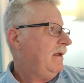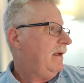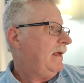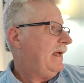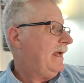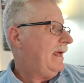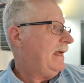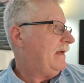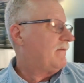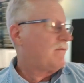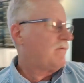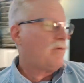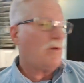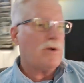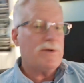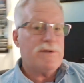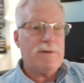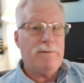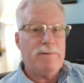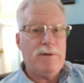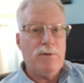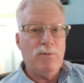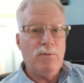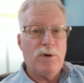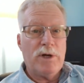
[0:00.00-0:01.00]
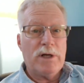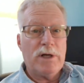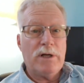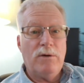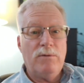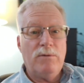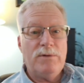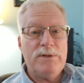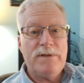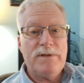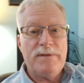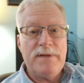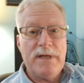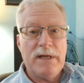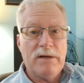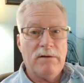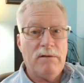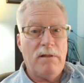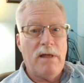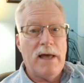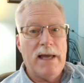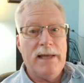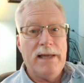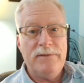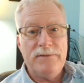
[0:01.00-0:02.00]
And of course, if you want to go into the
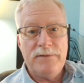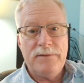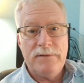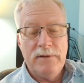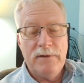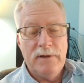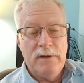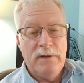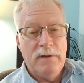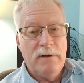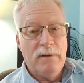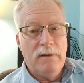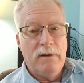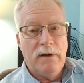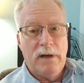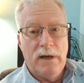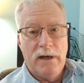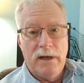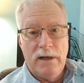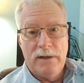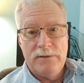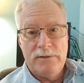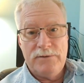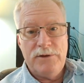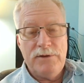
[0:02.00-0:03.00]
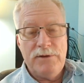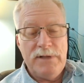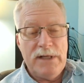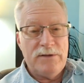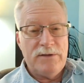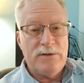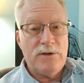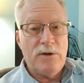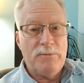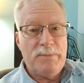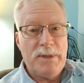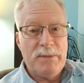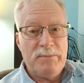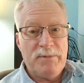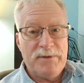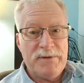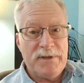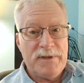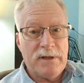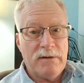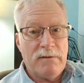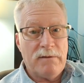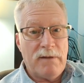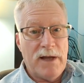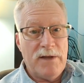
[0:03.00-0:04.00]
airlines, you need to know people in
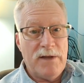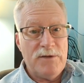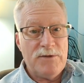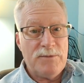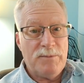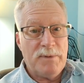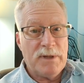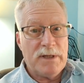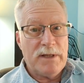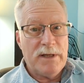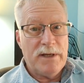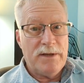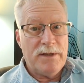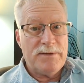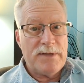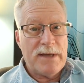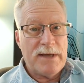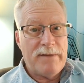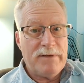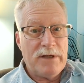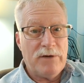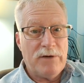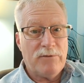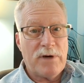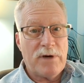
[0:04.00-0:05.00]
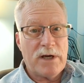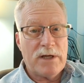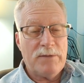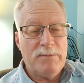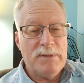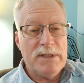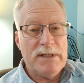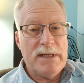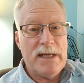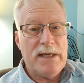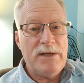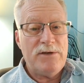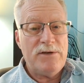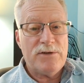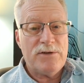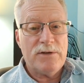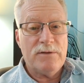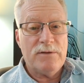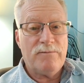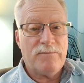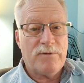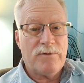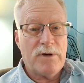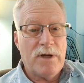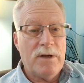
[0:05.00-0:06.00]
the airlines because having a recommendation
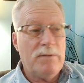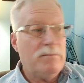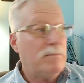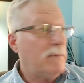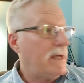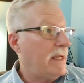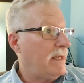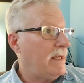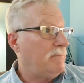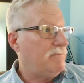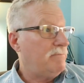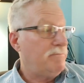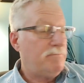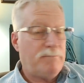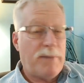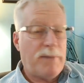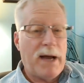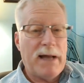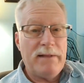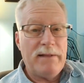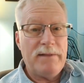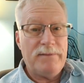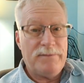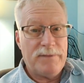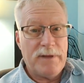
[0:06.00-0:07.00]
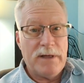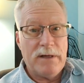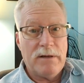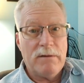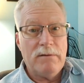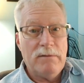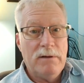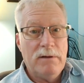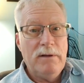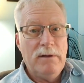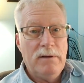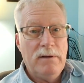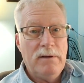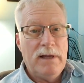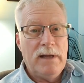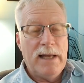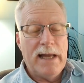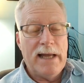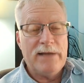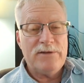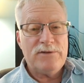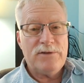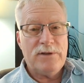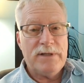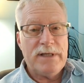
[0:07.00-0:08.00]
from a pilot there
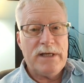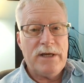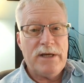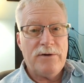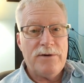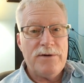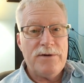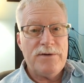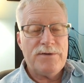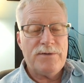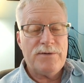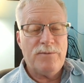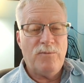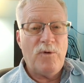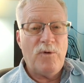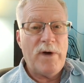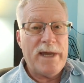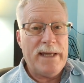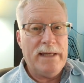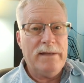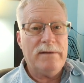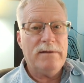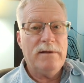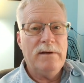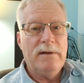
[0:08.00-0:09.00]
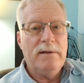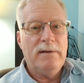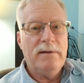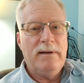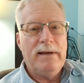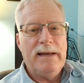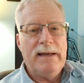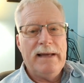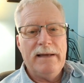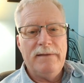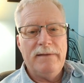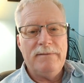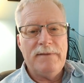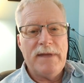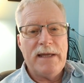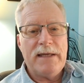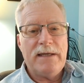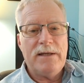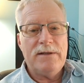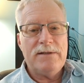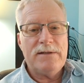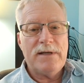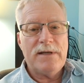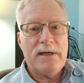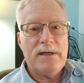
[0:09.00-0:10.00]
actually carries some weight. And they
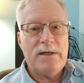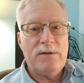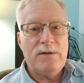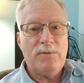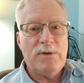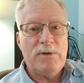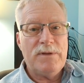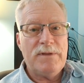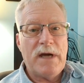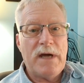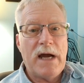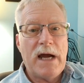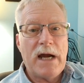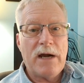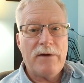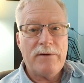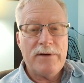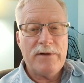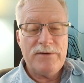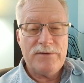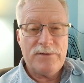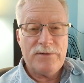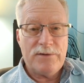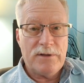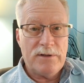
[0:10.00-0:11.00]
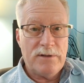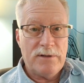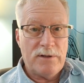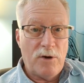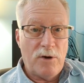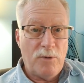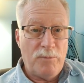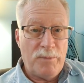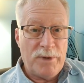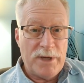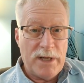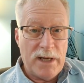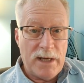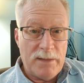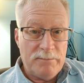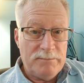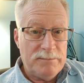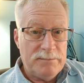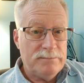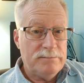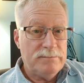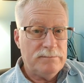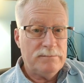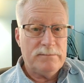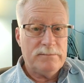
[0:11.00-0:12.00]
can tell you when the hiring's going to open up,
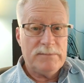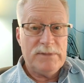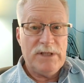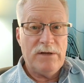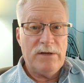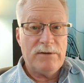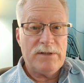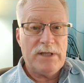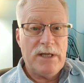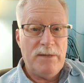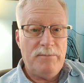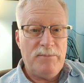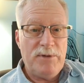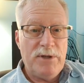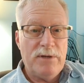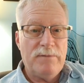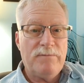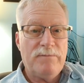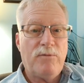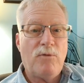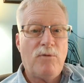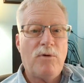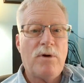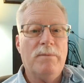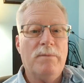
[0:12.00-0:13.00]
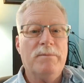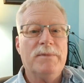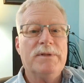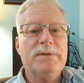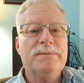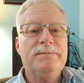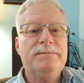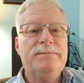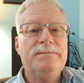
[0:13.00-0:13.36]
keep you informed.